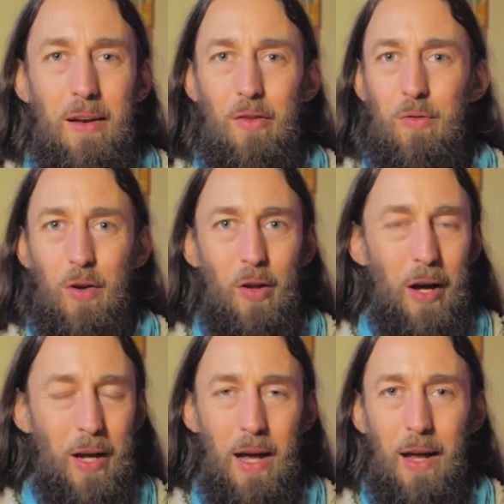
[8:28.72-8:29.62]
just felt
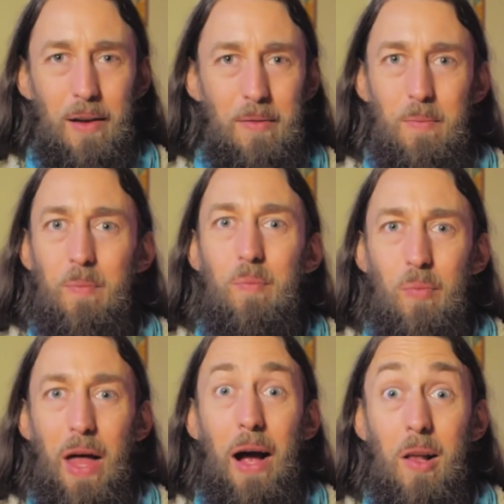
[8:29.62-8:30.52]
like I had
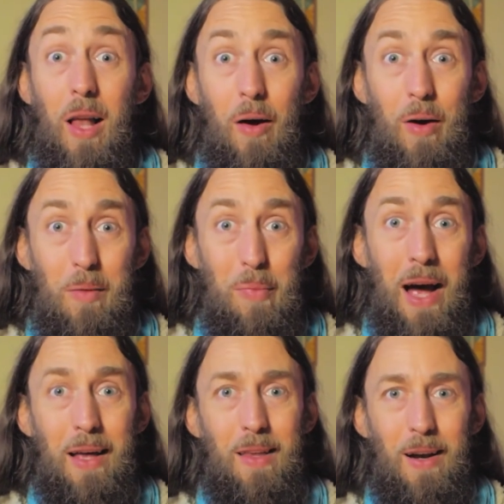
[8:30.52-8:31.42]
that clarity
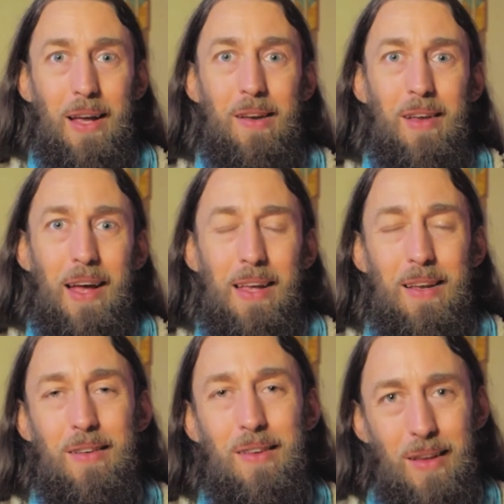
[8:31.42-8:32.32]
back that I could take
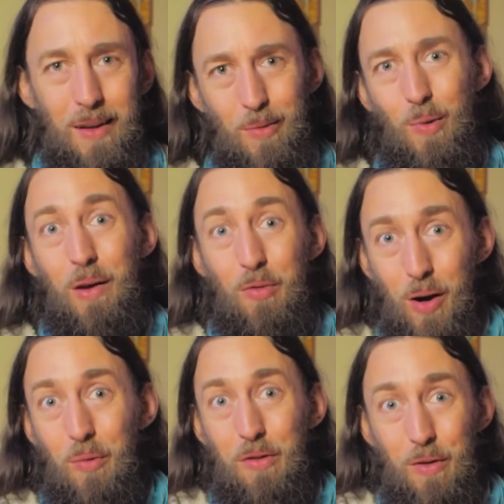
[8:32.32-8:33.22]
into whatever
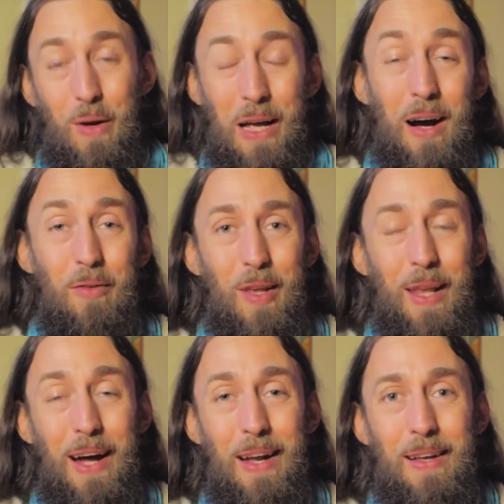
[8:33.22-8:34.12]
I was doing after
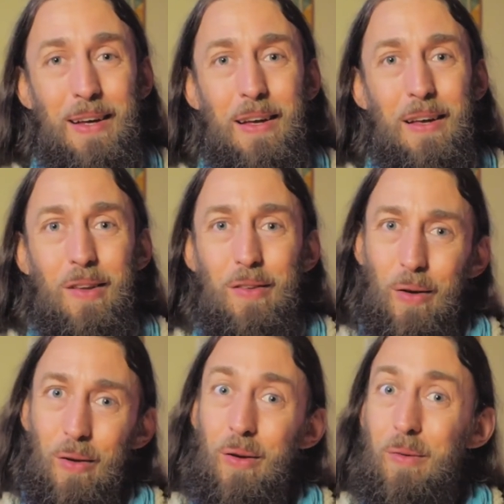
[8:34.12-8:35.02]
that.
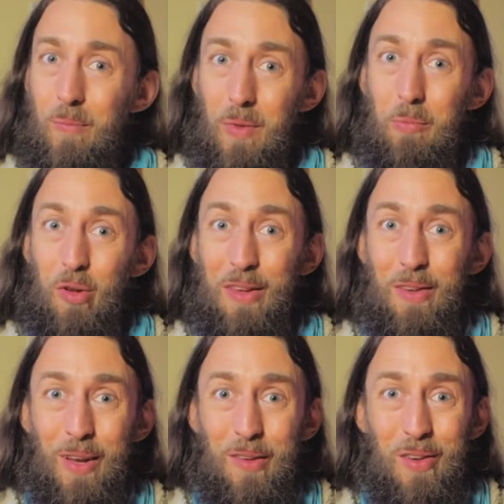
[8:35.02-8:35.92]
So please
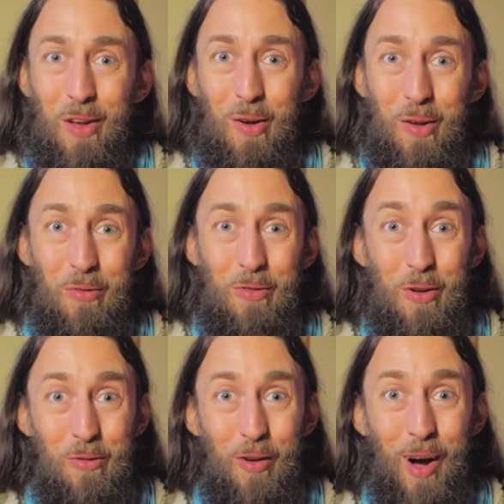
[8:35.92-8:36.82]
let us know if
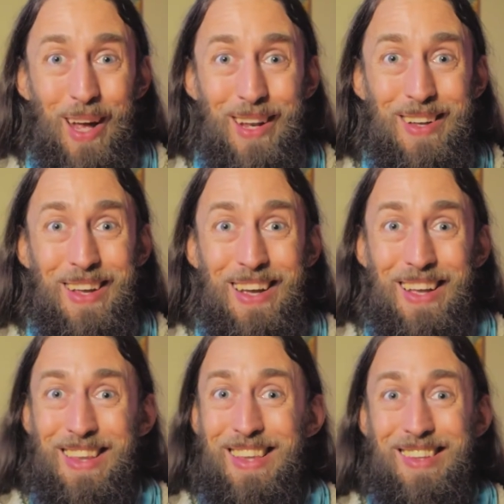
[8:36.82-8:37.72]
you find
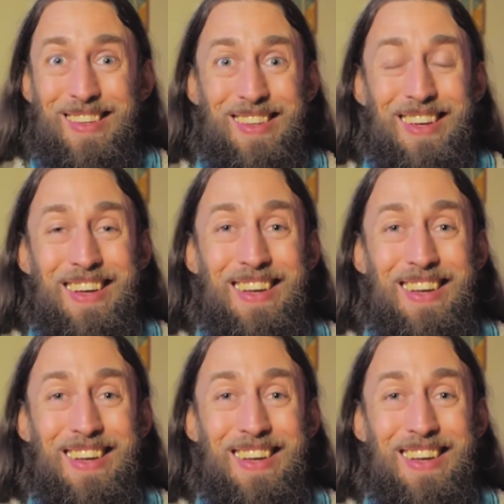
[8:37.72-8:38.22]
this